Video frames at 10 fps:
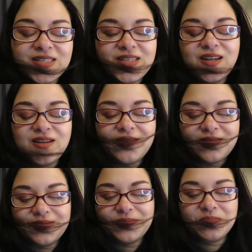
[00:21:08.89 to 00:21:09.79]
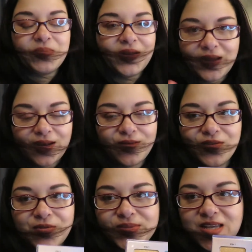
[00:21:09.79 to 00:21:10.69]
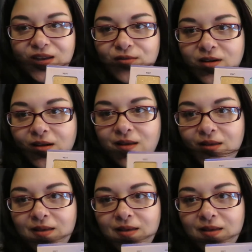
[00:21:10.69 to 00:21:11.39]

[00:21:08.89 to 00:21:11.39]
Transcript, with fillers: I said it, but I don't know if I'm saying it wrong.